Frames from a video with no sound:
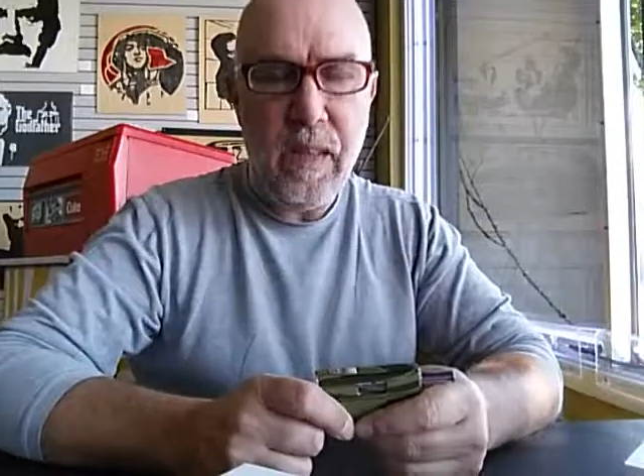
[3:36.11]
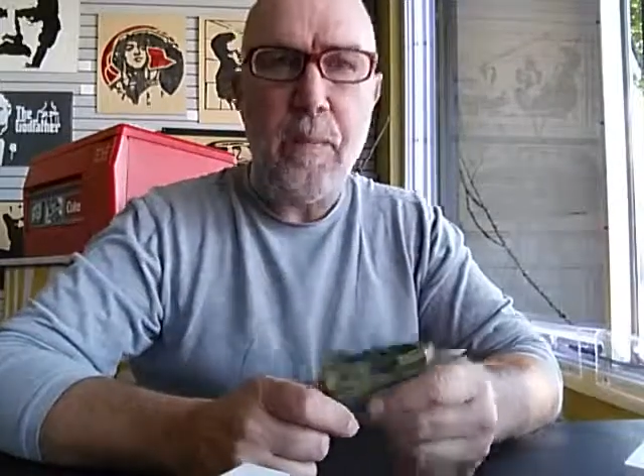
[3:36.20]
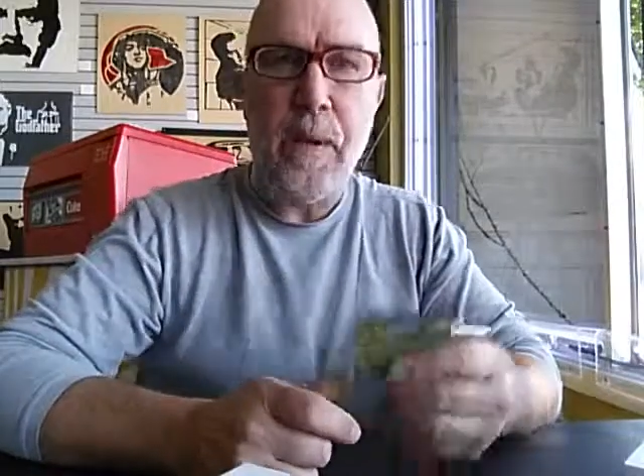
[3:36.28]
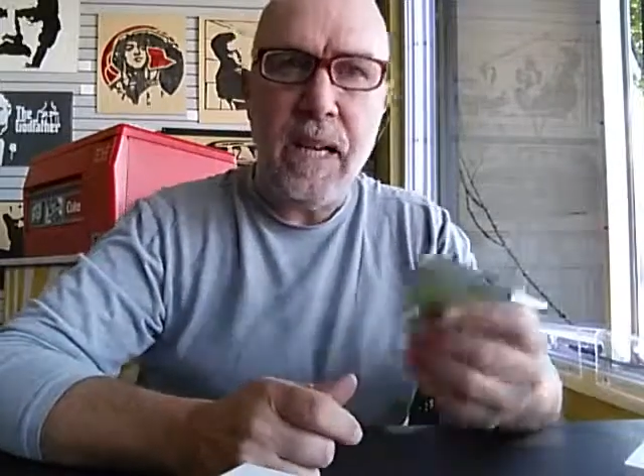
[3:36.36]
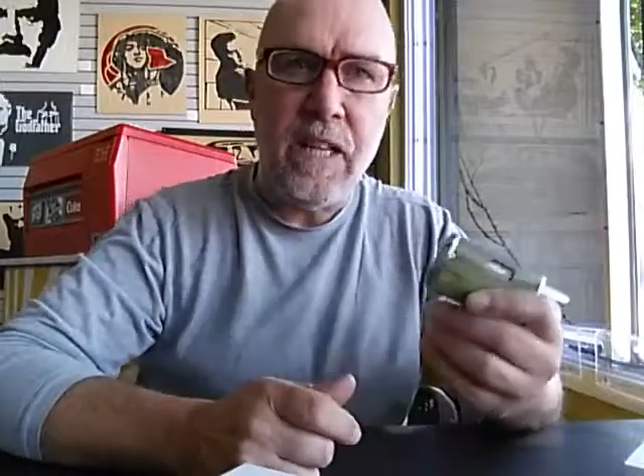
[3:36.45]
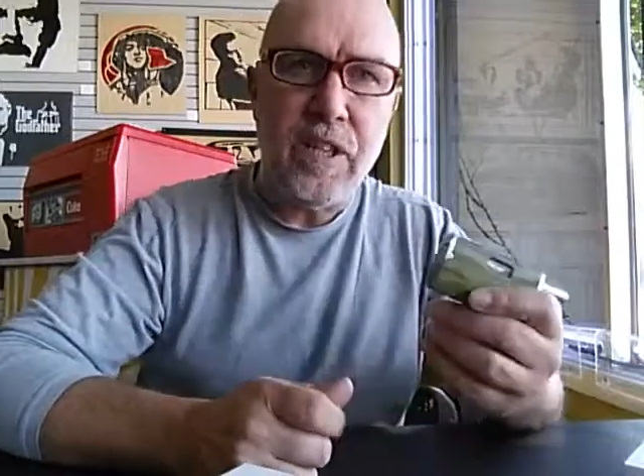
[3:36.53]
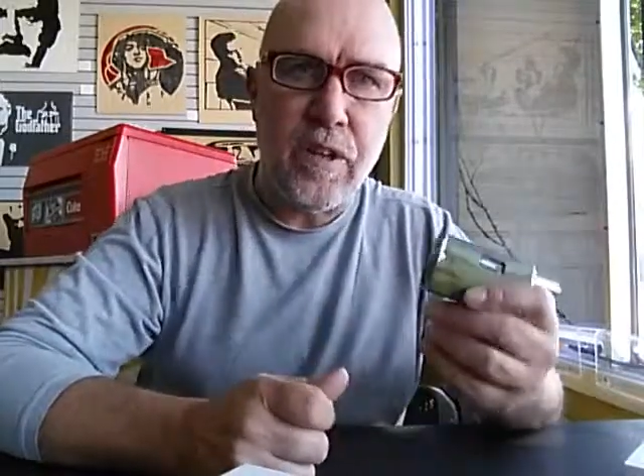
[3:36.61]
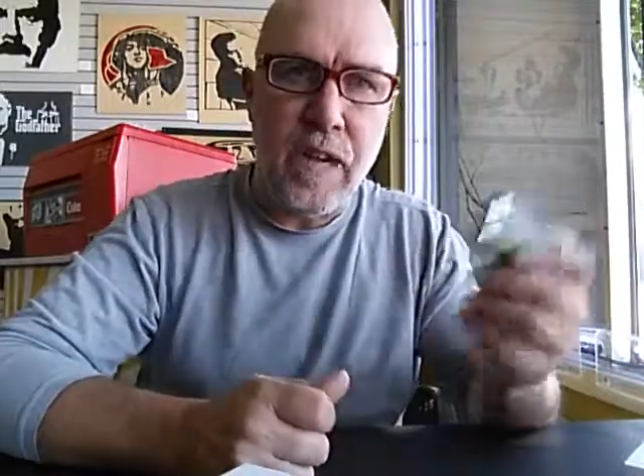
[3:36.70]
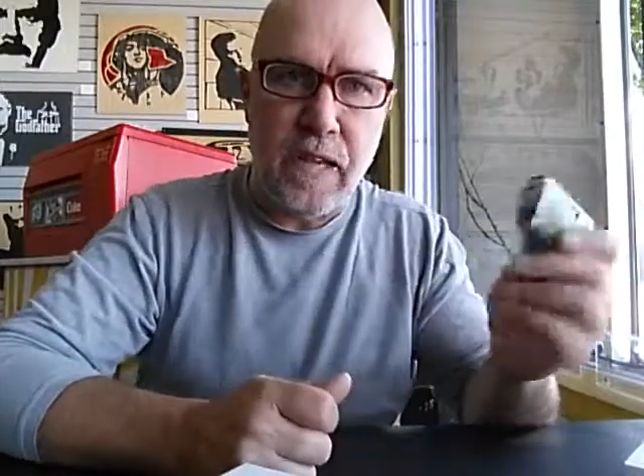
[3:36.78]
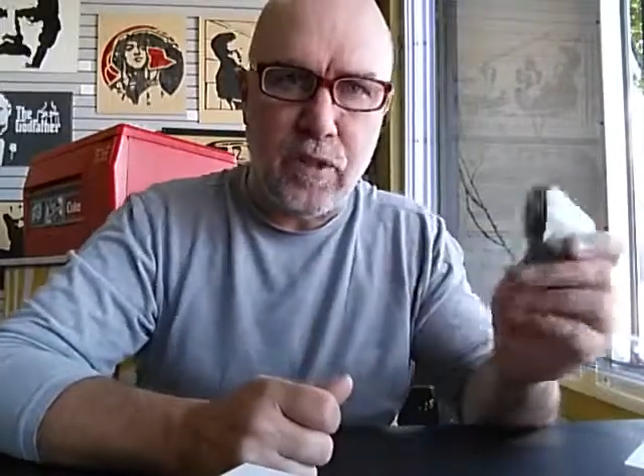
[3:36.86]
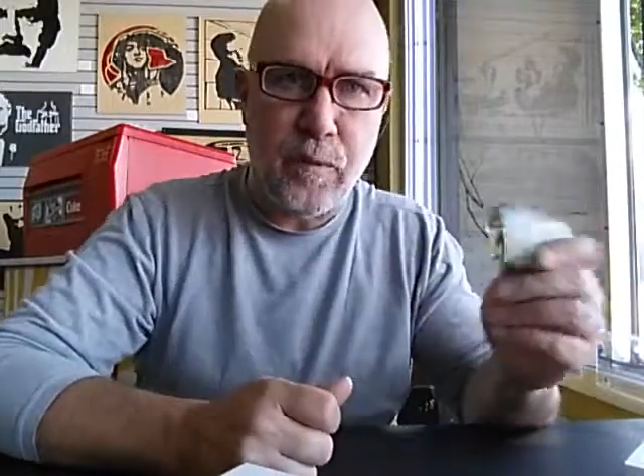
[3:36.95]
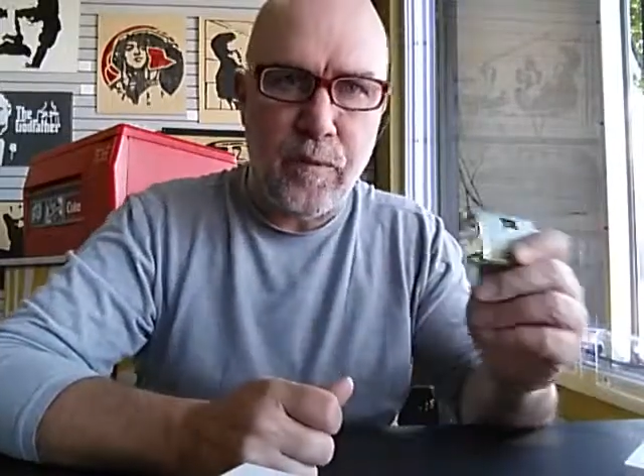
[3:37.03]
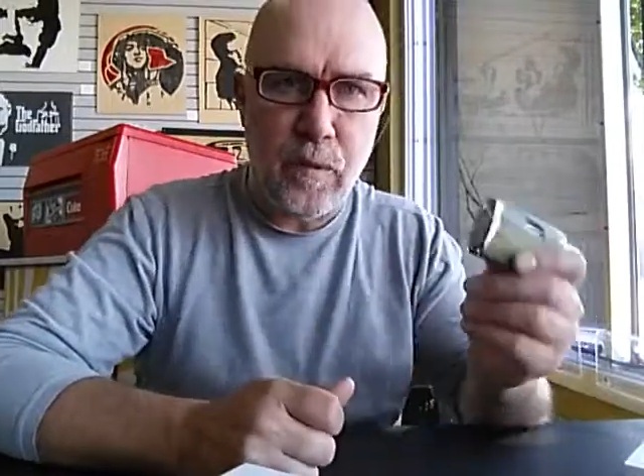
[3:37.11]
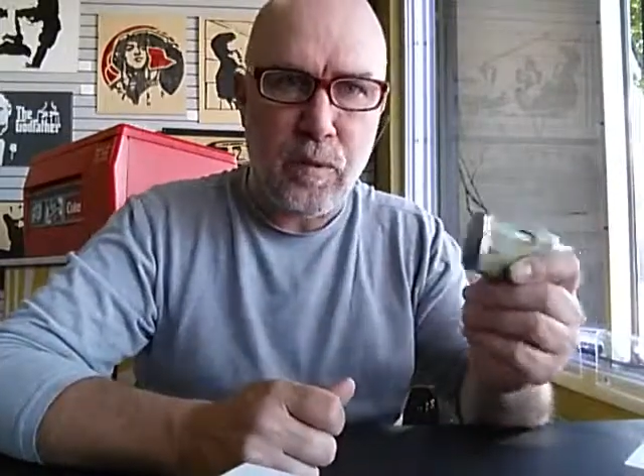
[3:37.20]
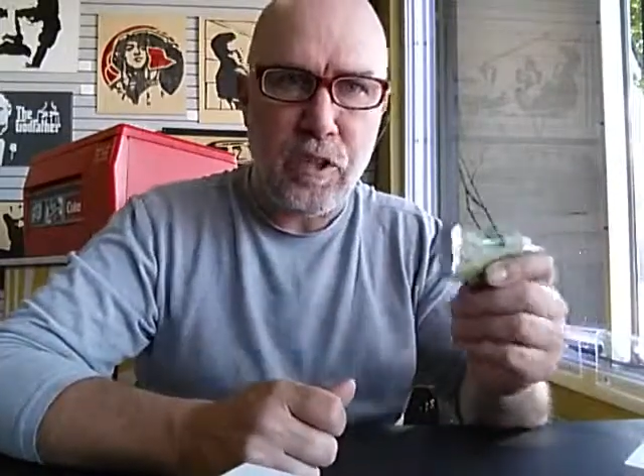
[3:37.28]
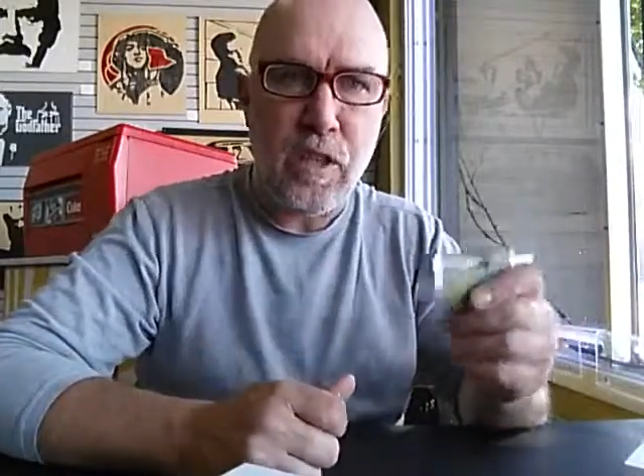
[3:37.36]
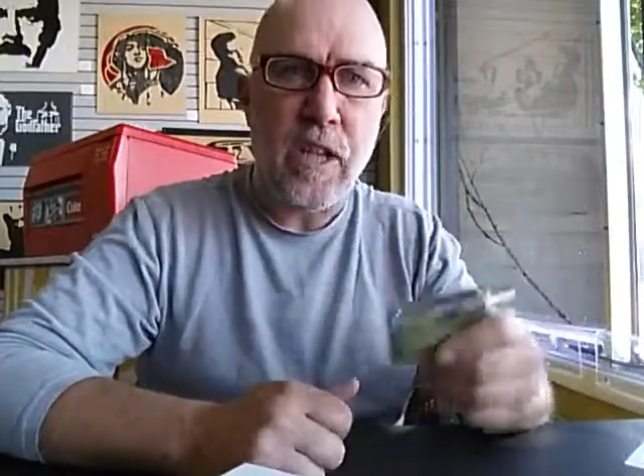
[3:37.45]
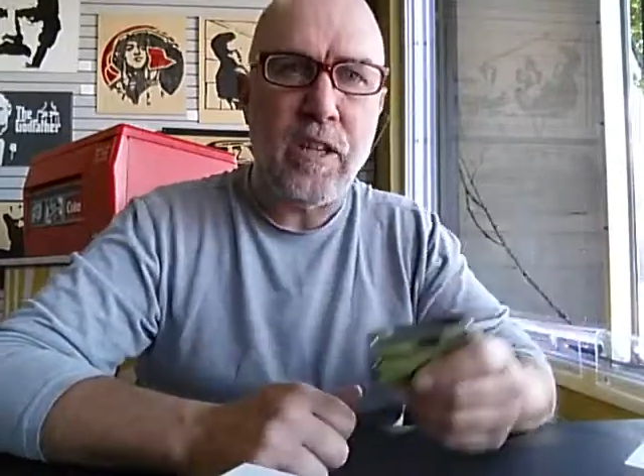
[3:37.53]
they'd be easier to get. So if you're
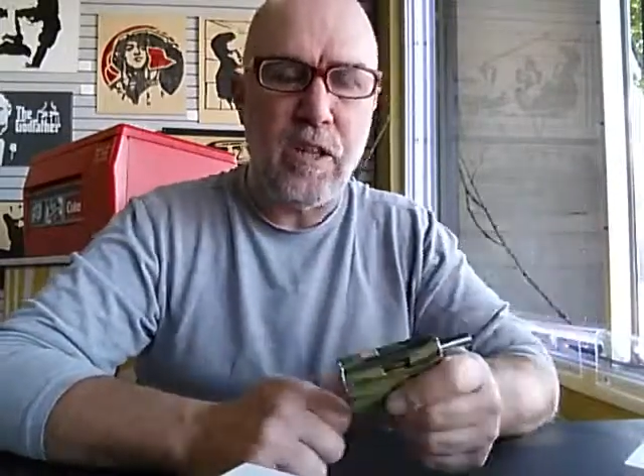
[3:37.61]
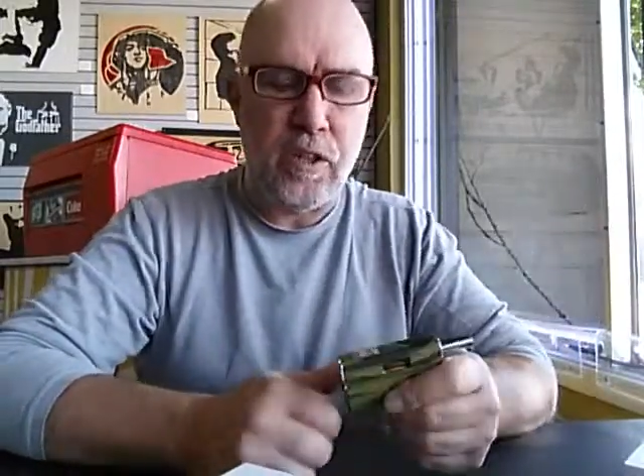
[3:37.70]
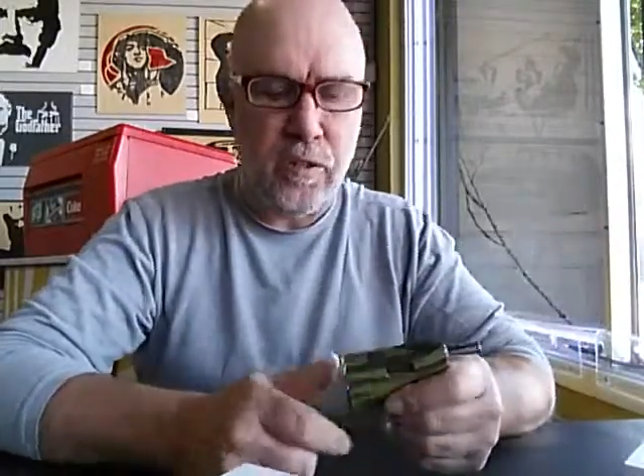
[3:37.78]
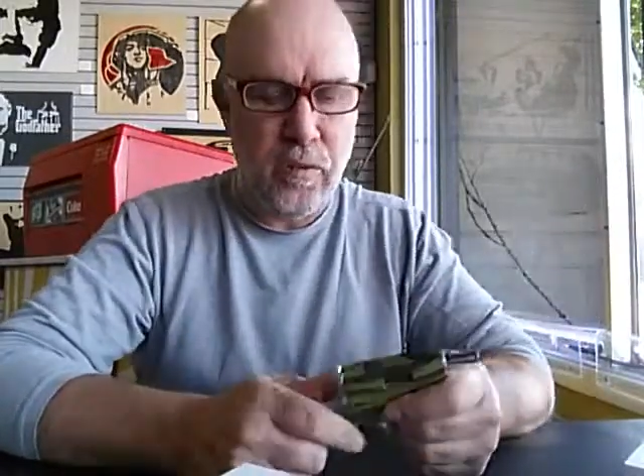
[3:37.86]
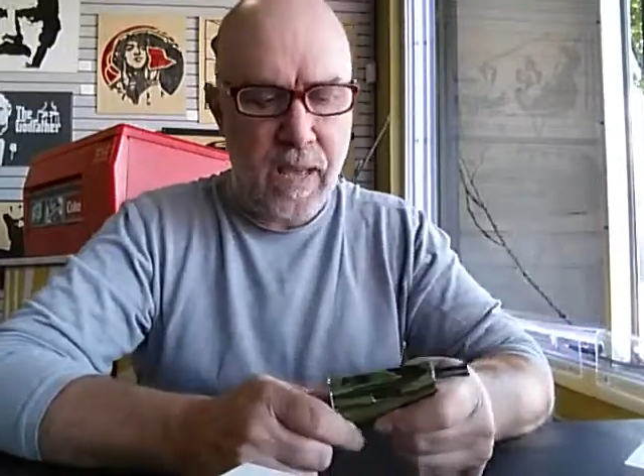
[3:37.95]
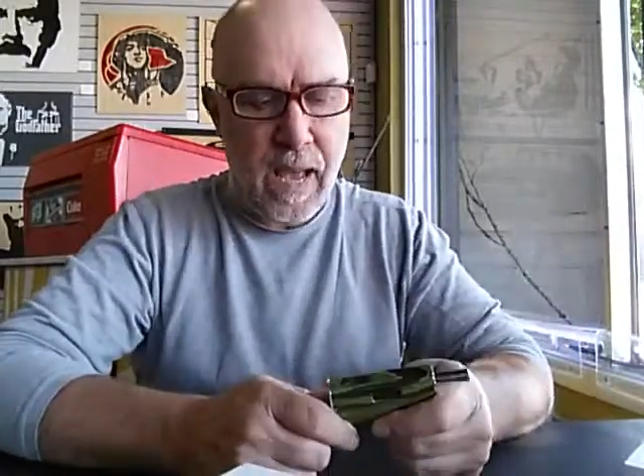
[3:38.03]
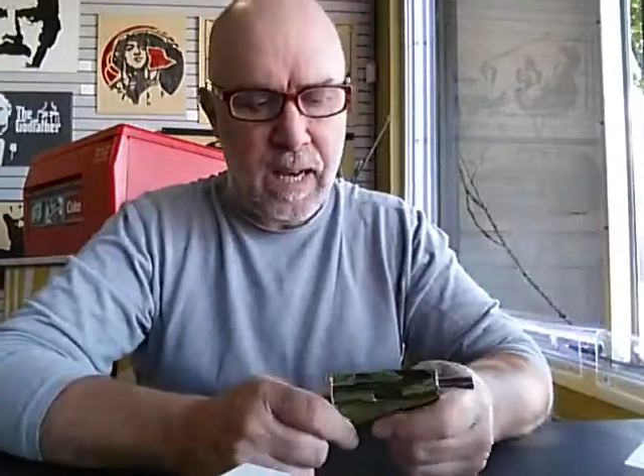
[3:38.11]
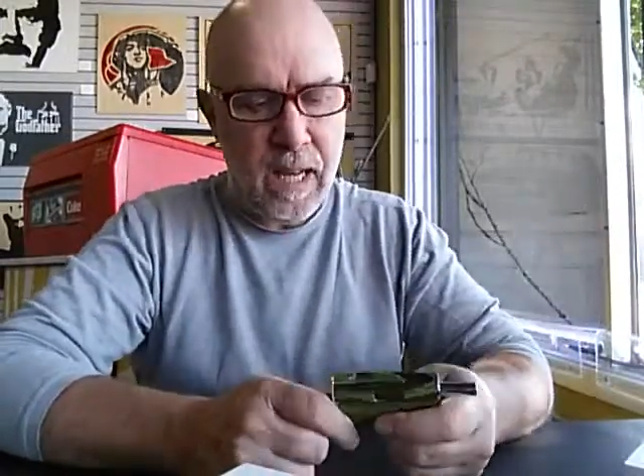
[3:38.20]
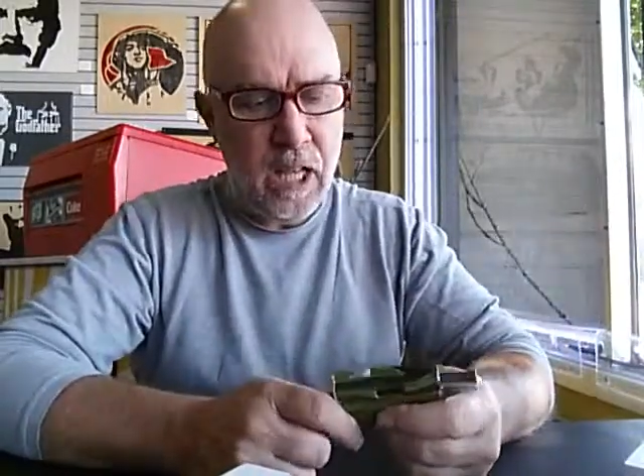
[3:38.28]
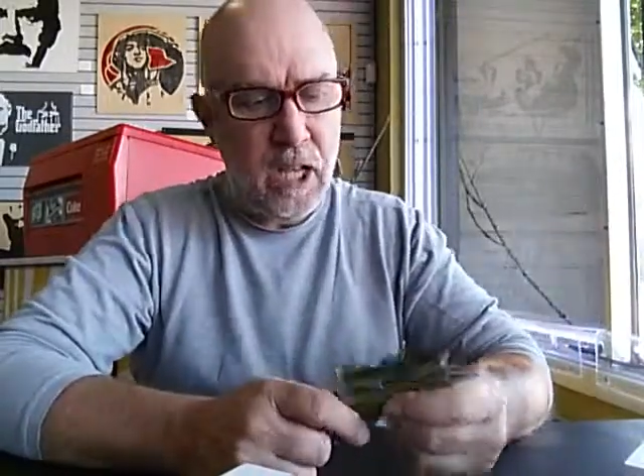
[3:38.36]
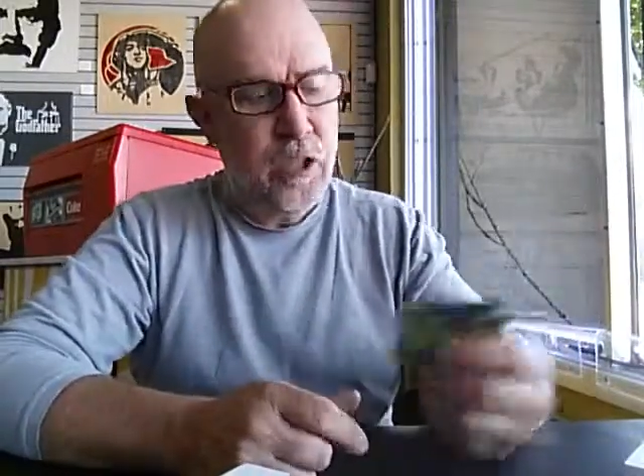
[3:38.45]
stuck, you could do that.